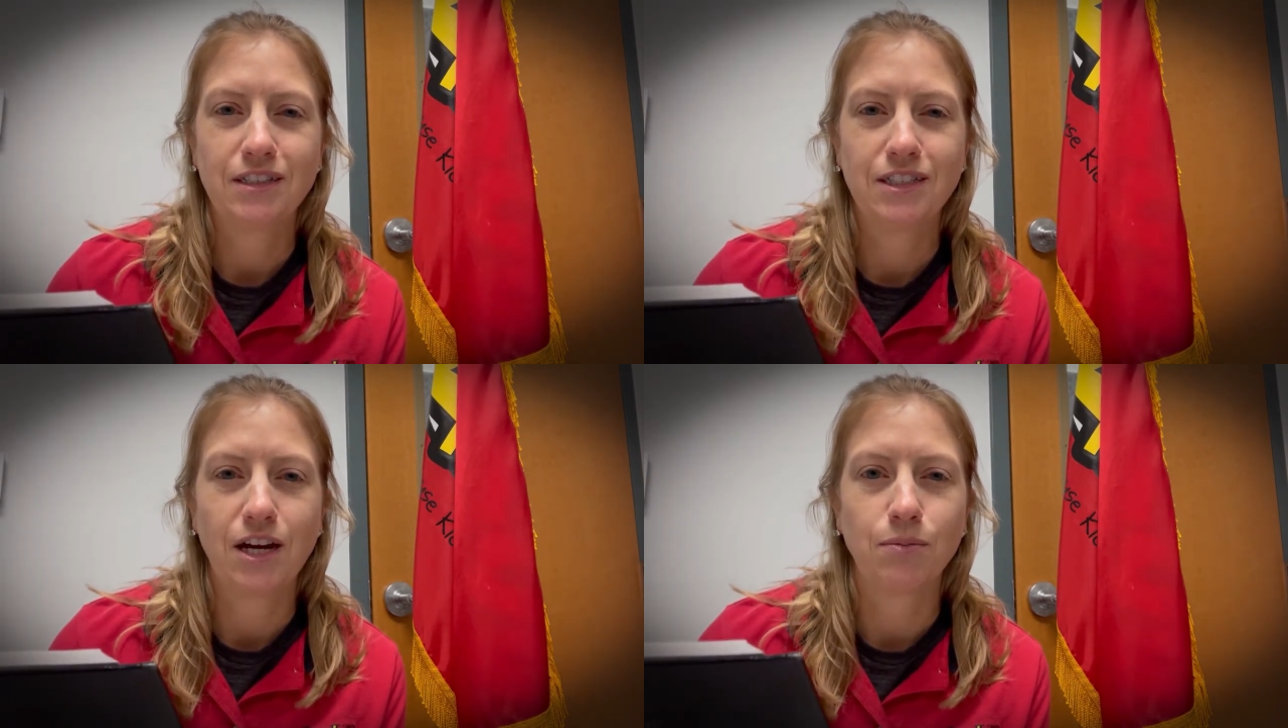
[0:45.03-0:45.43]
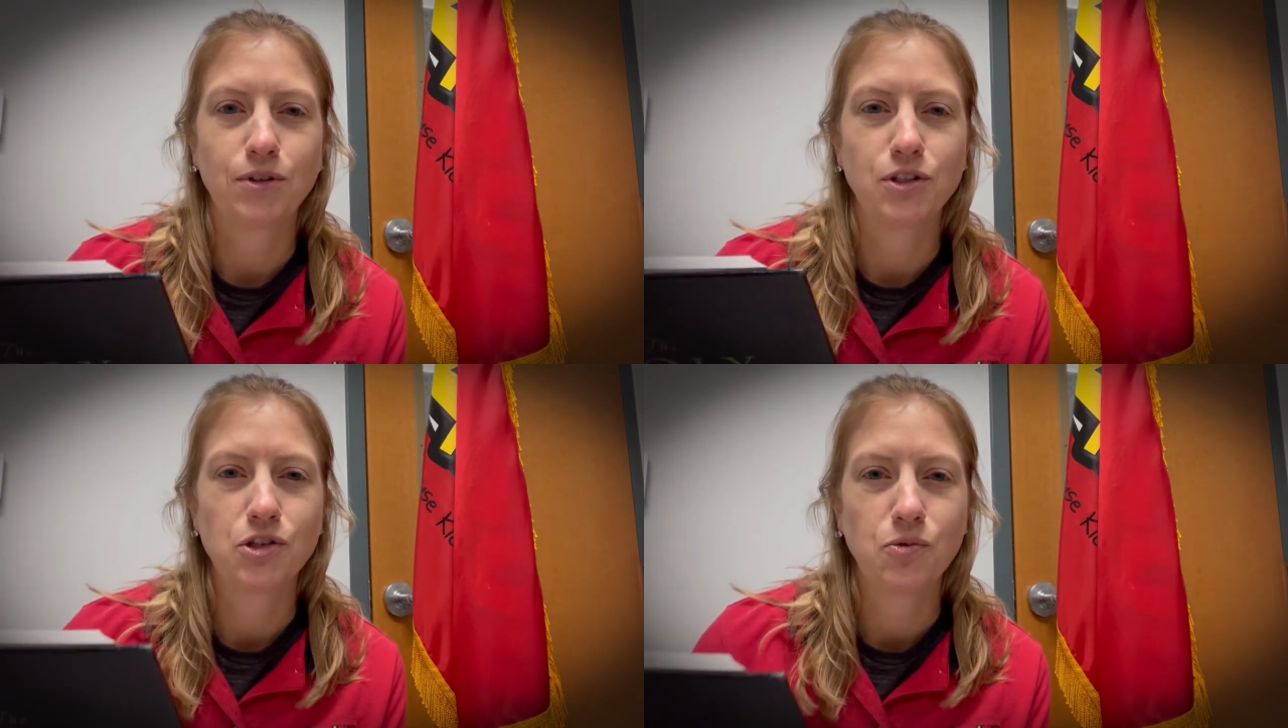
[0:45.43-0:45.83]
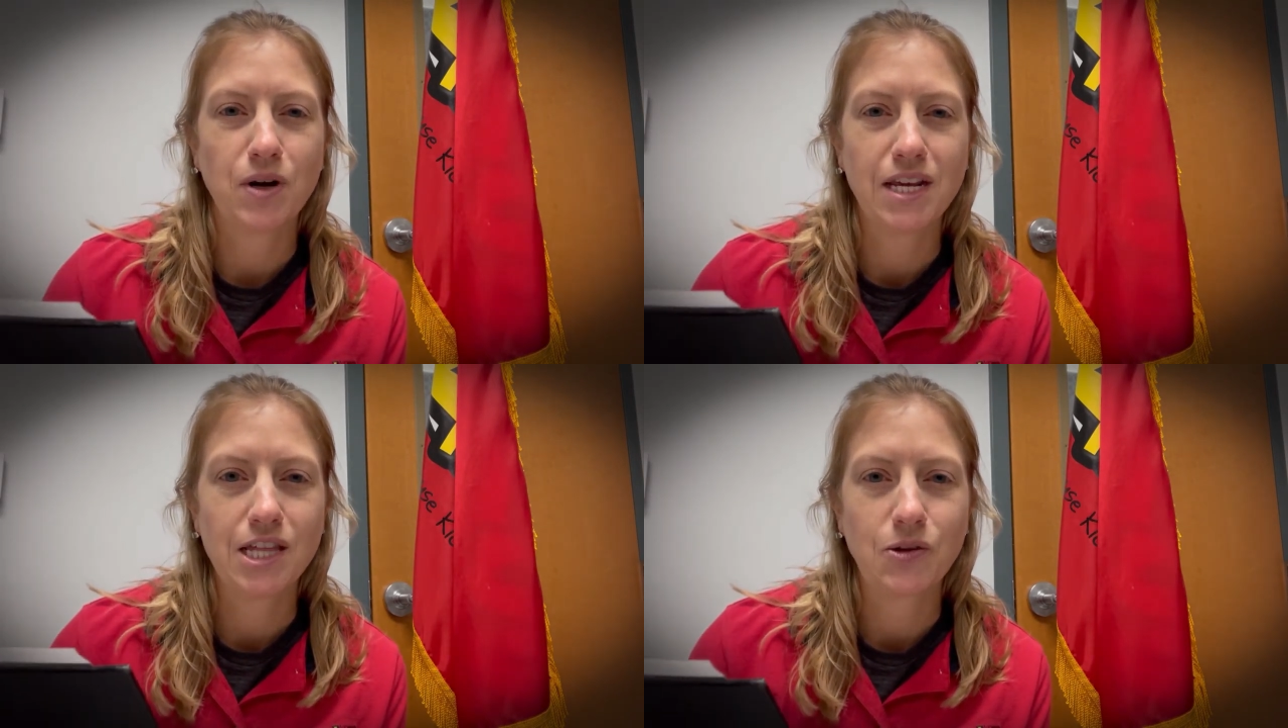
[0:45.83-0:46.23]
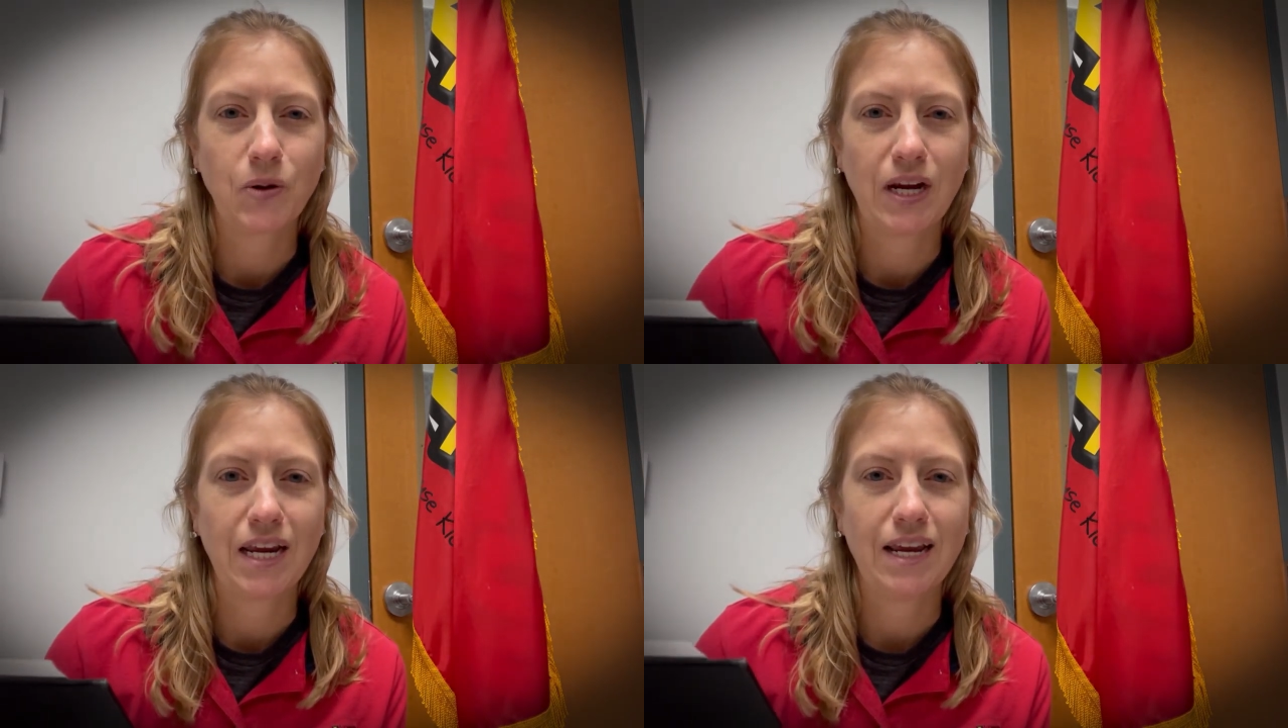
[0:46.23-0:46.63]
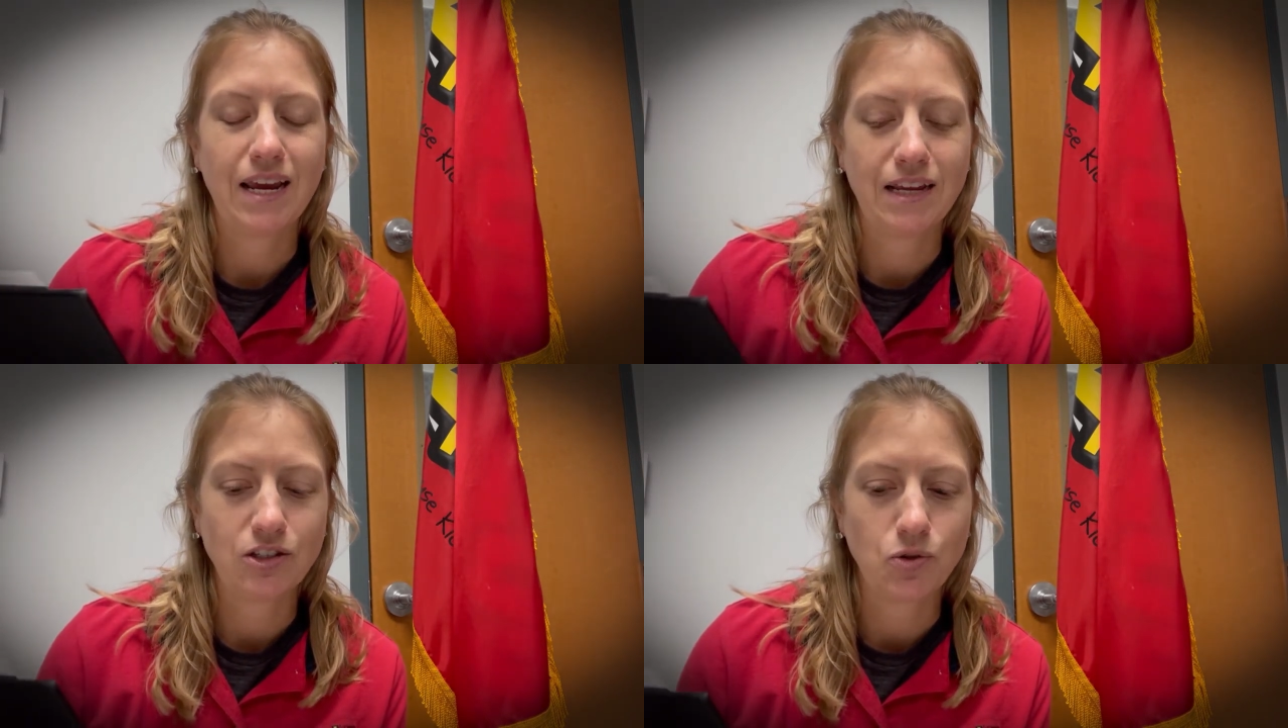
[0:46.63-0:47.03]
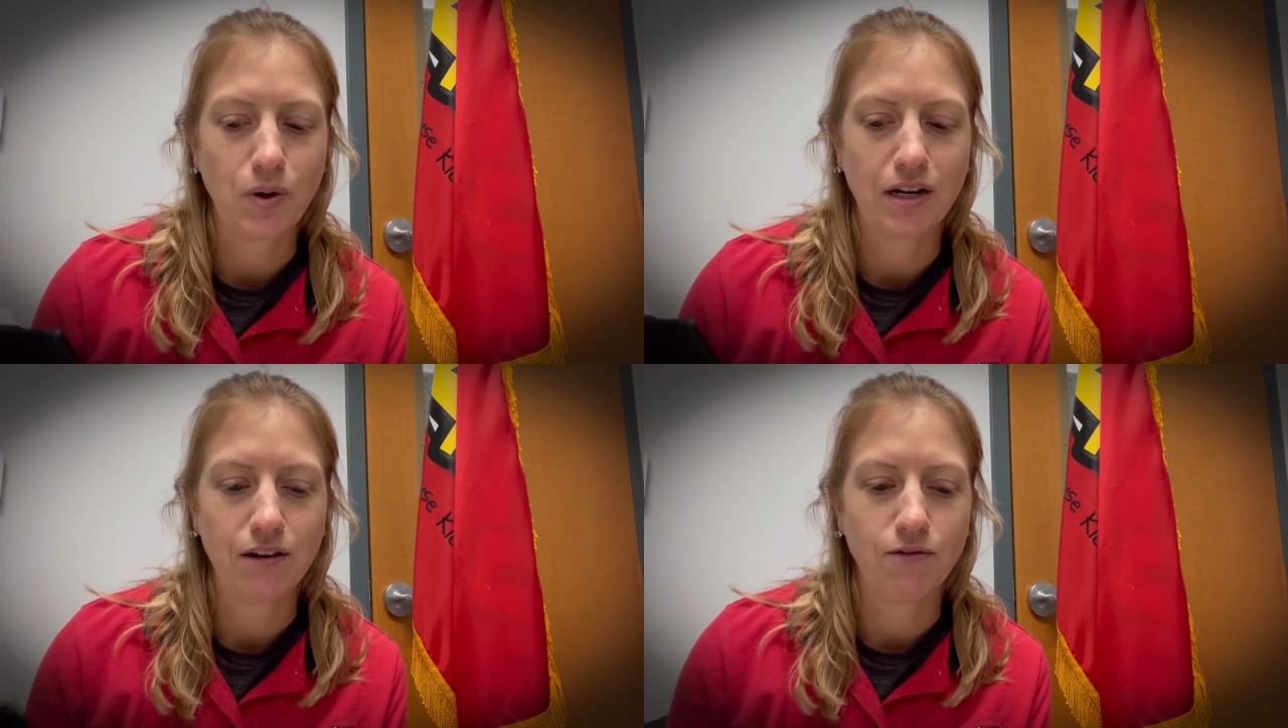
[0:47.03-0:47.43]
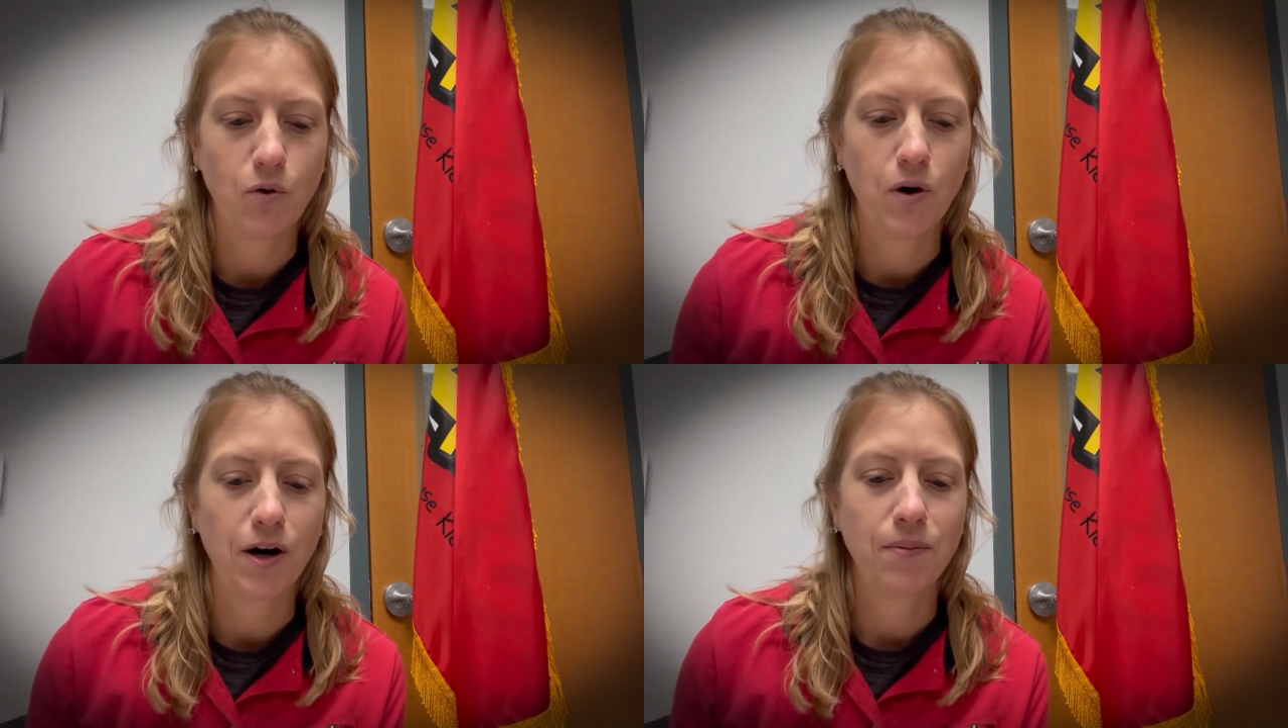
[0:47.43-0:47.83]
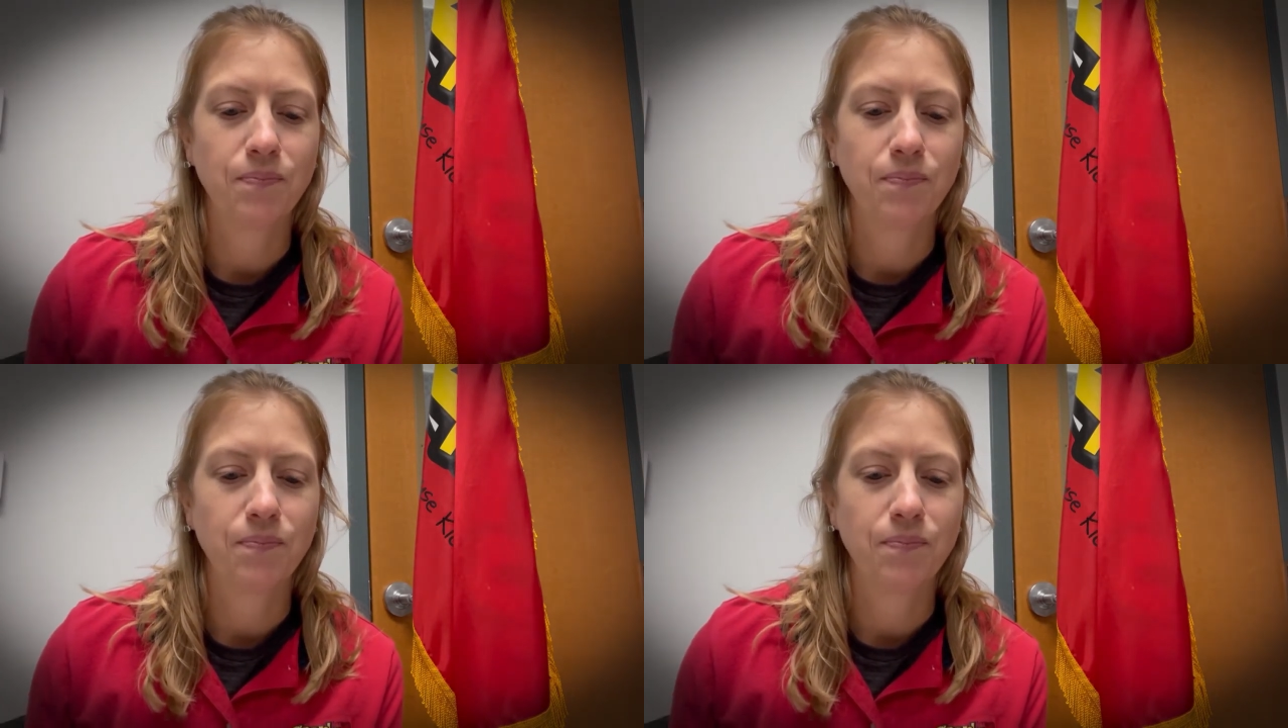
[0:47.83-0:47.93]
chapters 23 and 24.